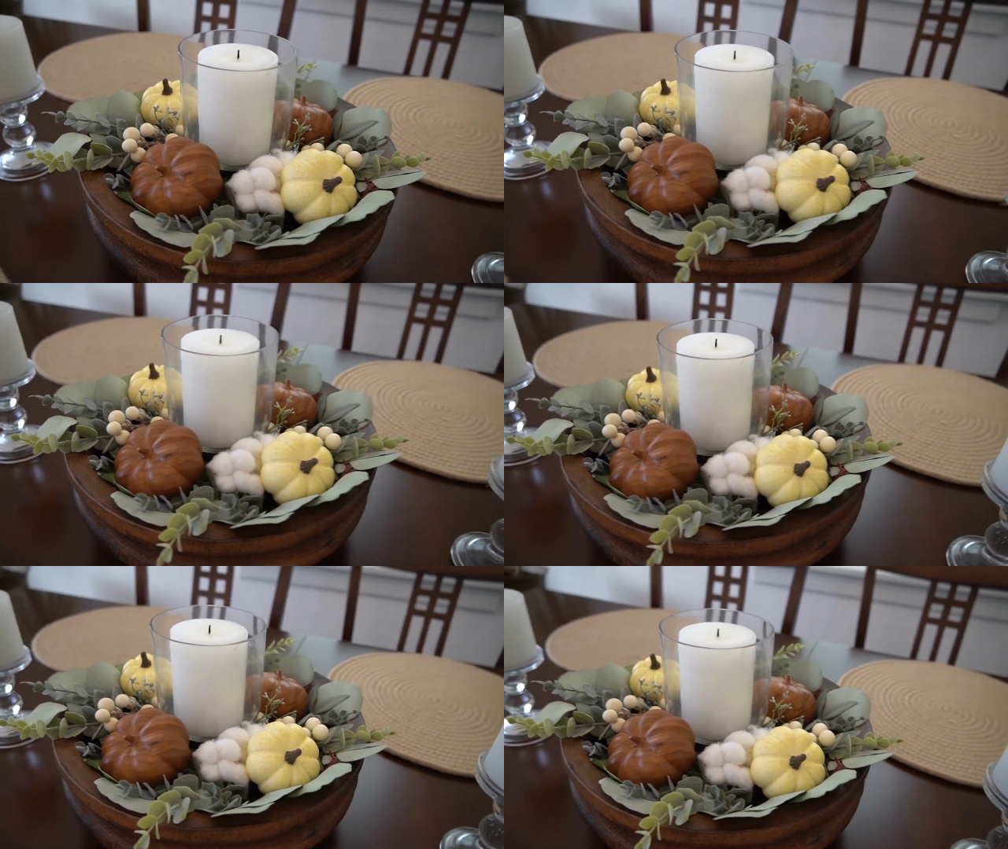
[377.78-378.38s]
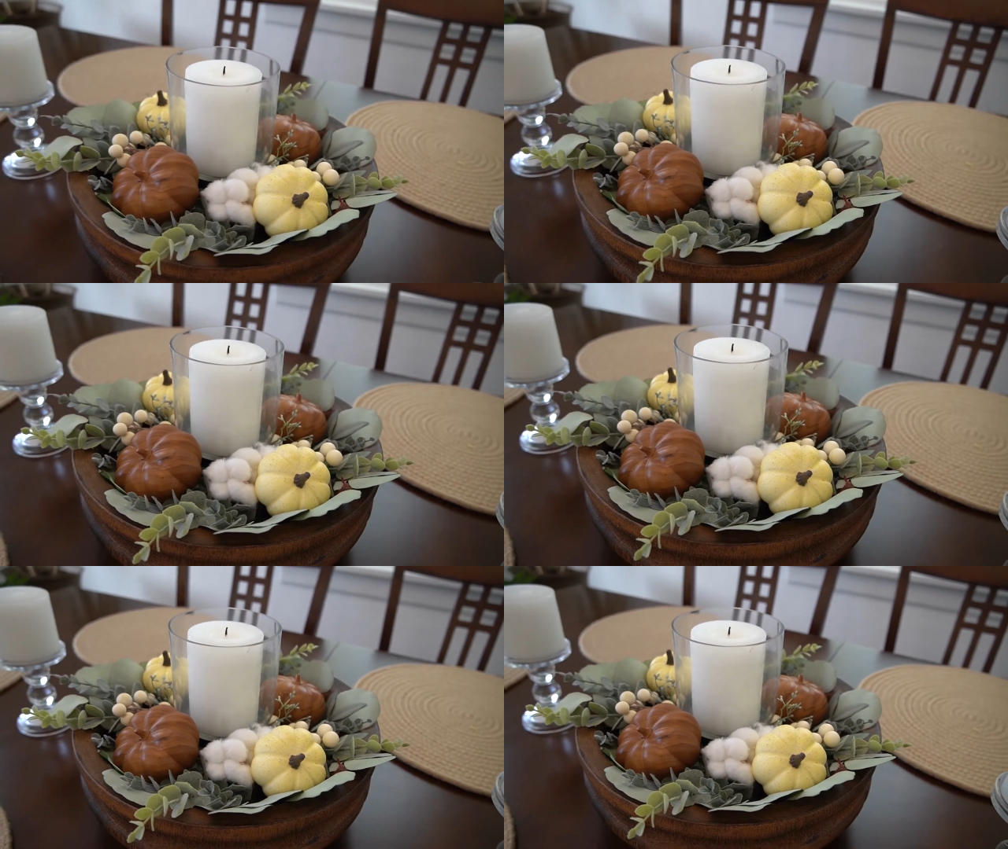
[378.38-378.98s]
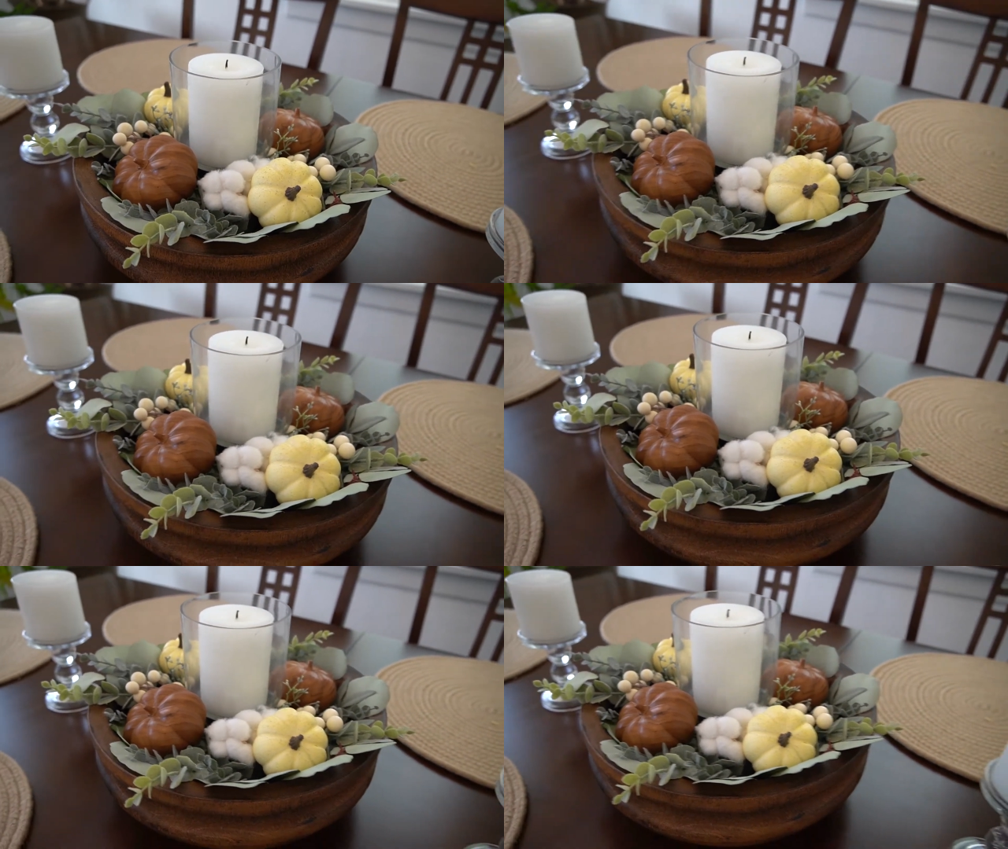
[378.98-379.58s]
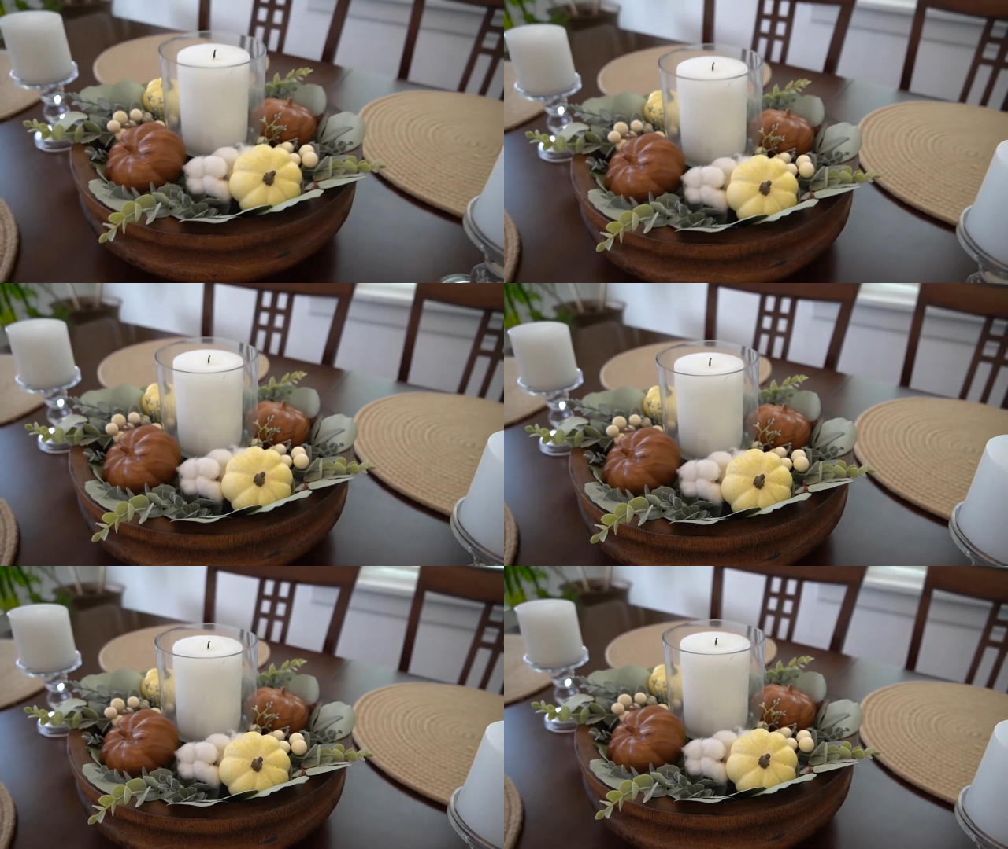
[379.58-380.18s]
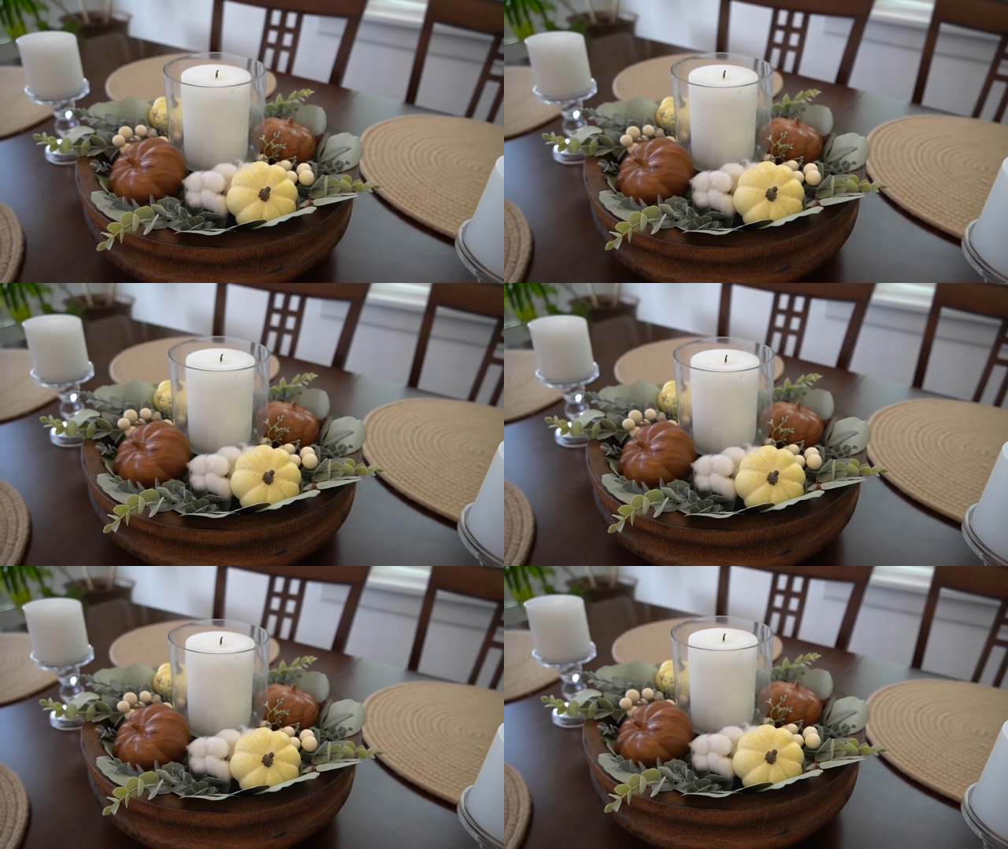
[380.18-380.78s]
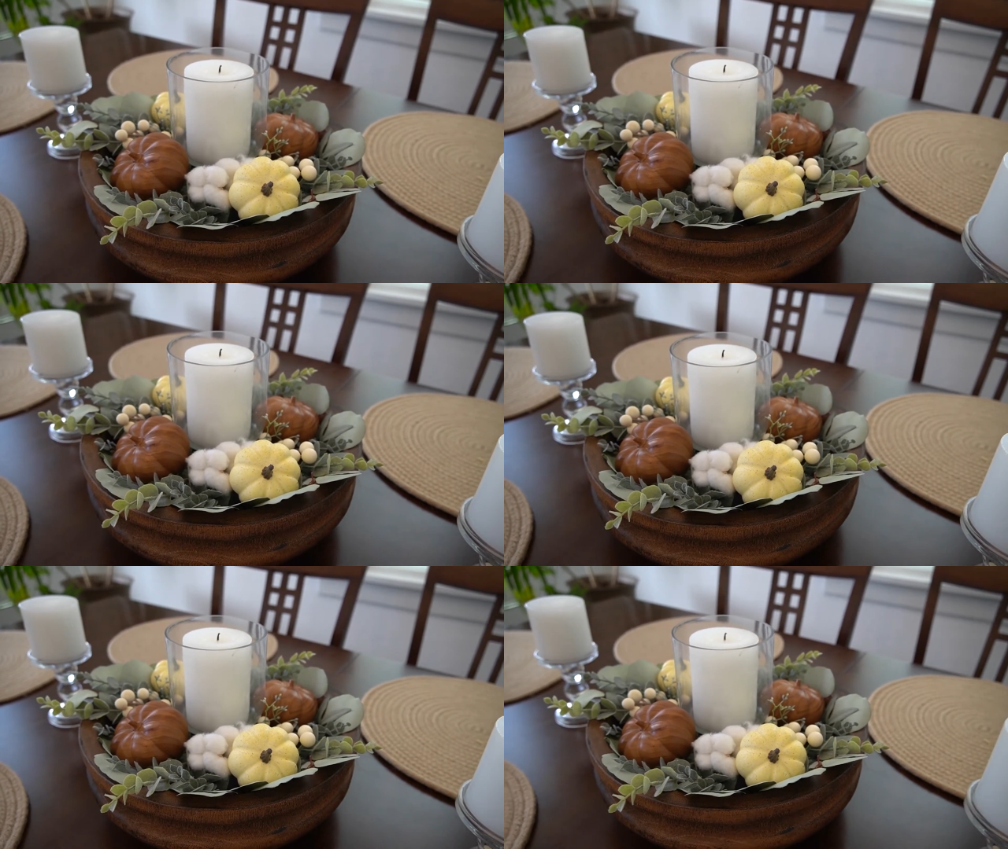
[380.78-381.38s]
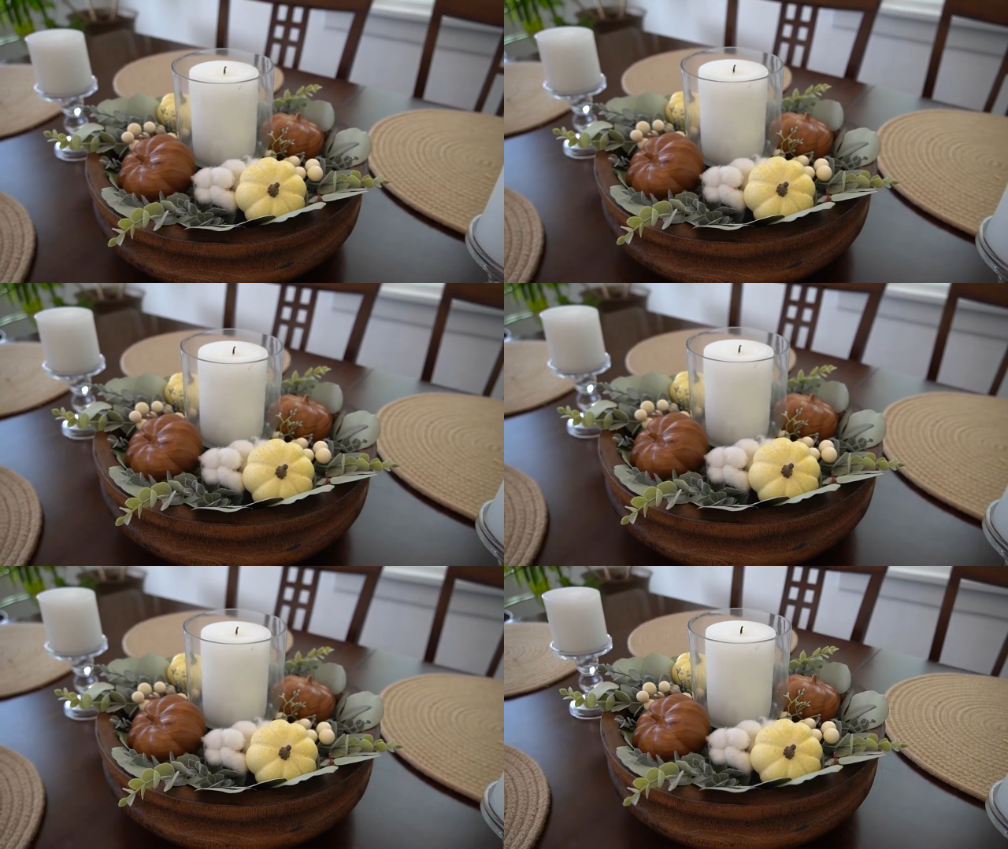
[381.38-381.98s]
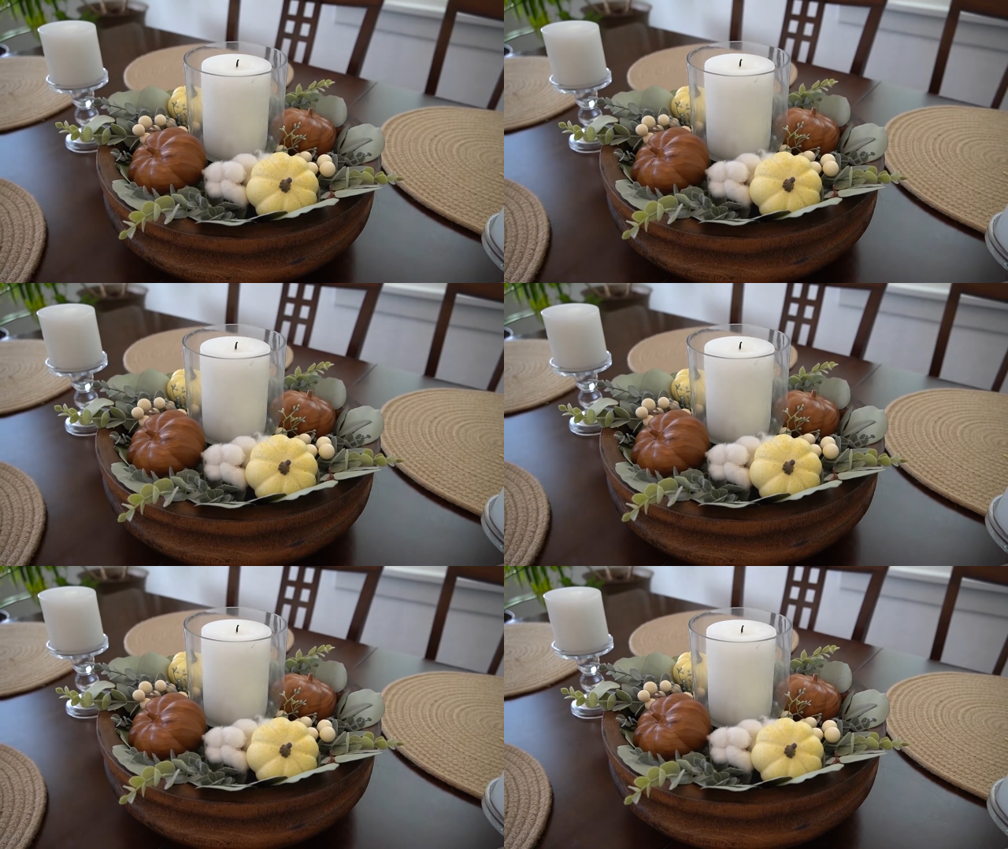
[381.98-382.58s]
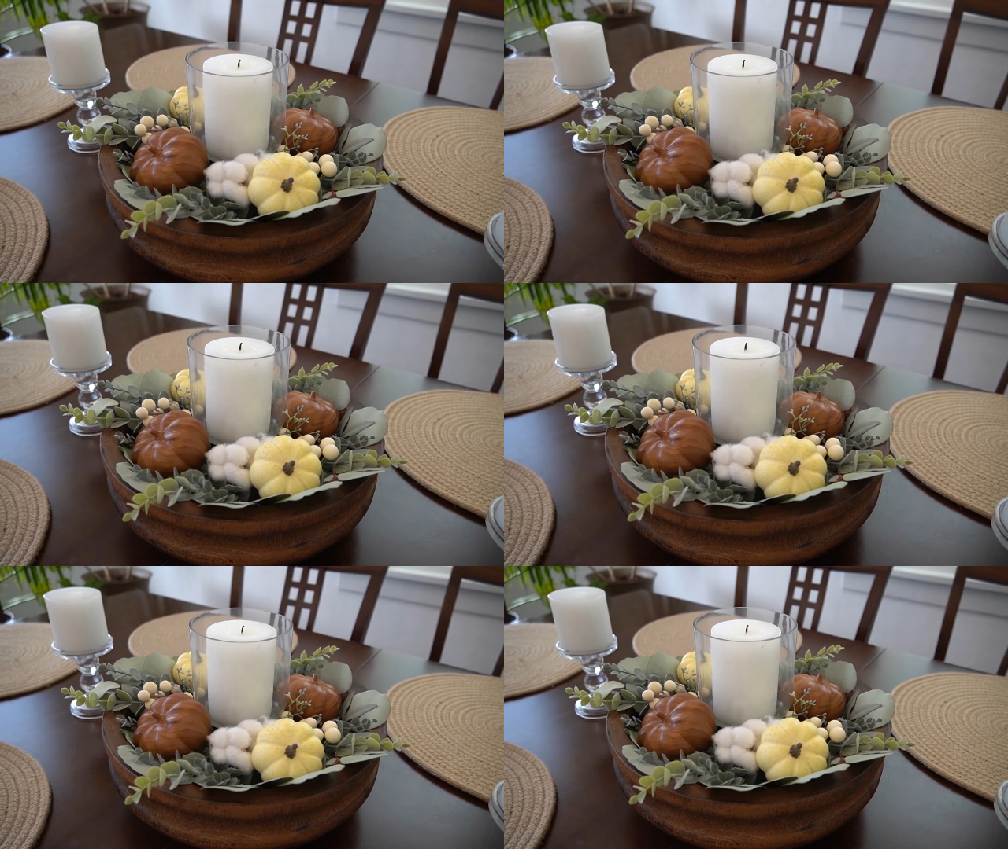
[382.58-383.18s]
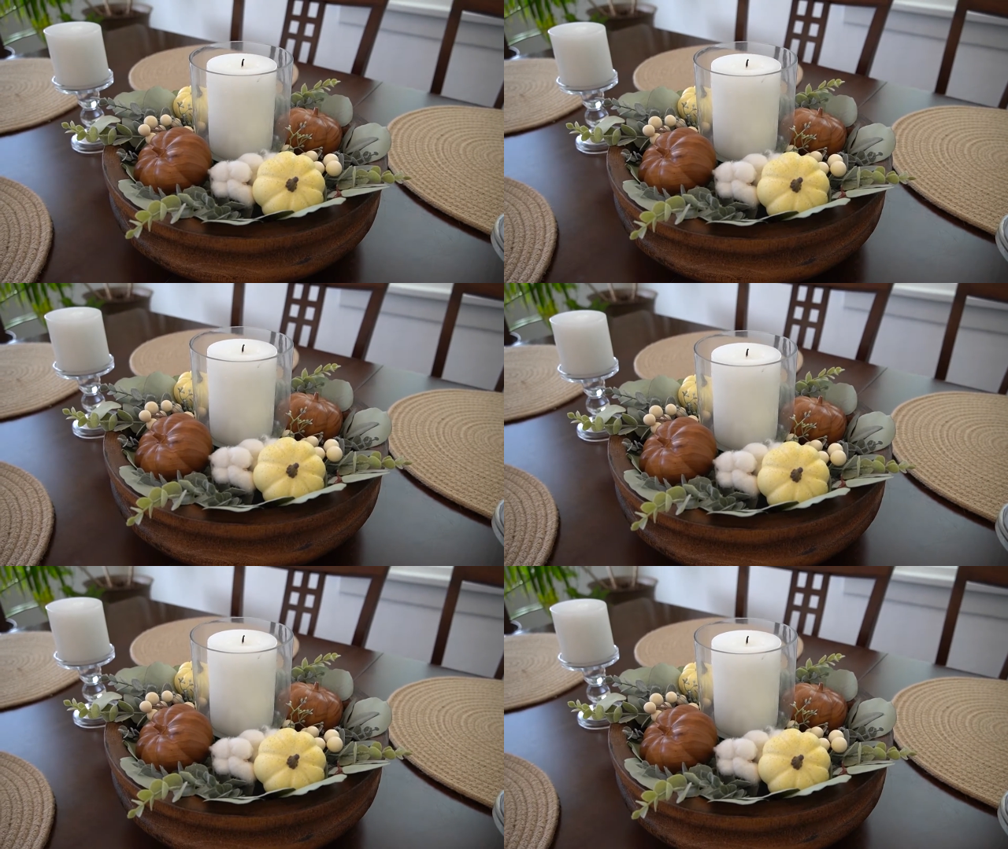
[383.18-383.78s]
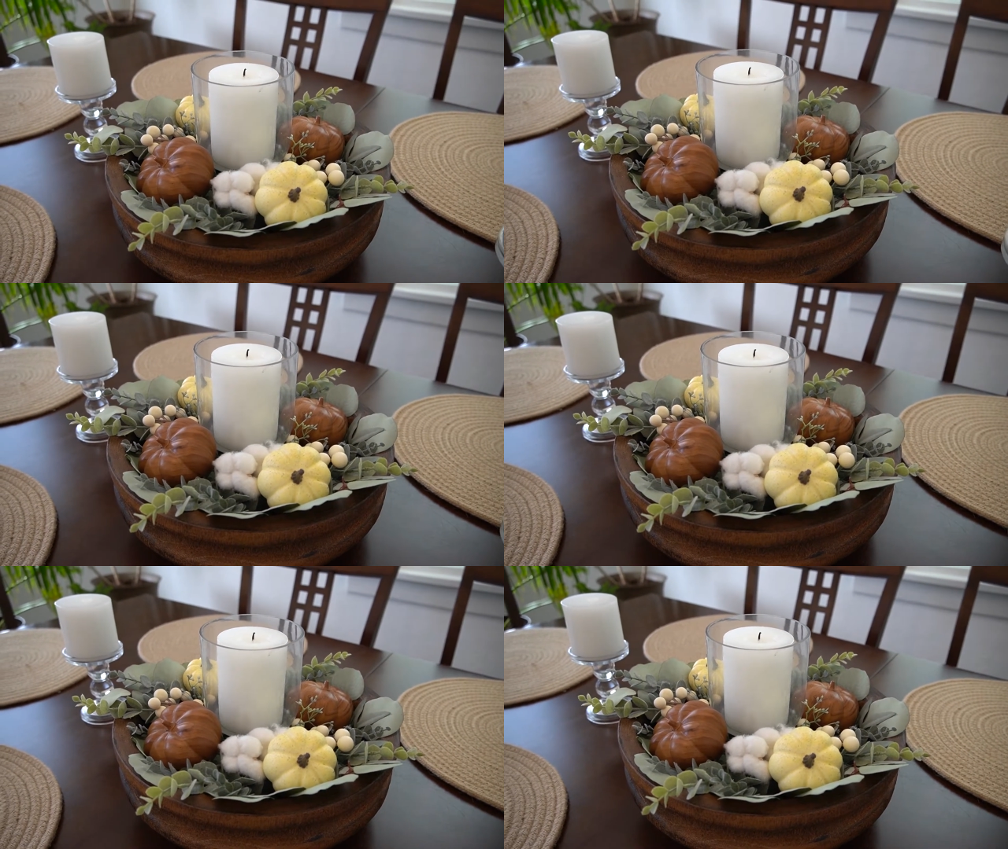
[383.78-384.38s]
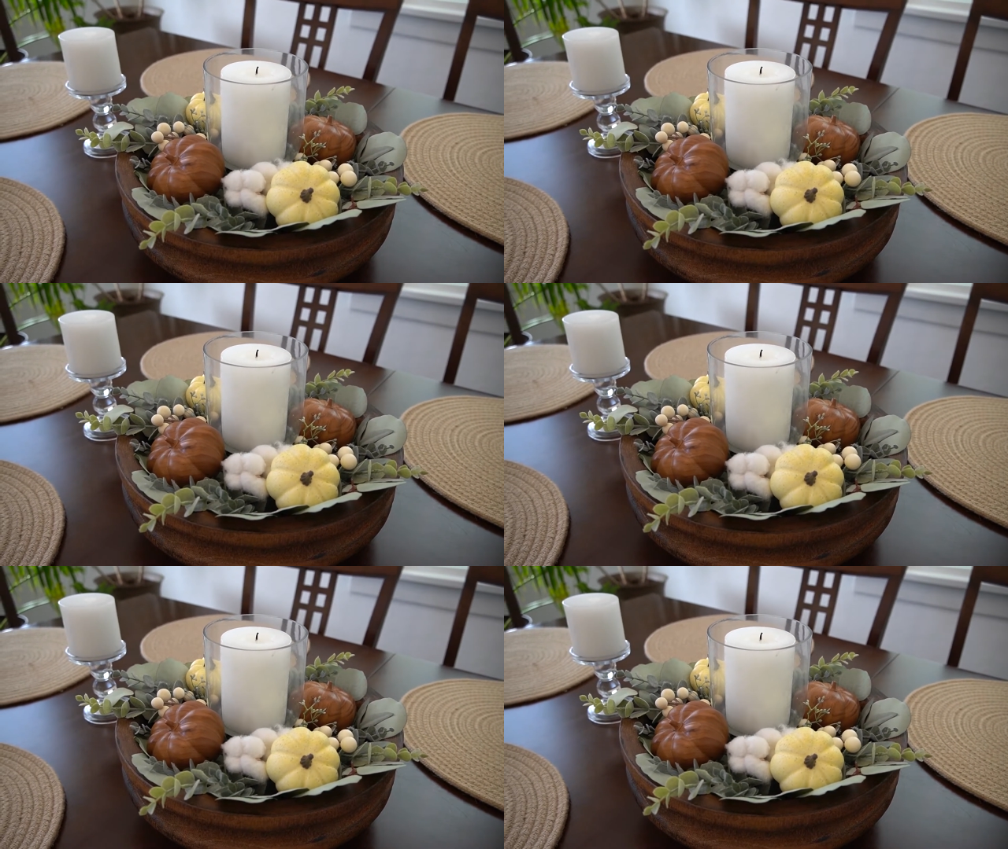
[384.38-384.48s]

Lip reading: Nobody's mouth can be seen.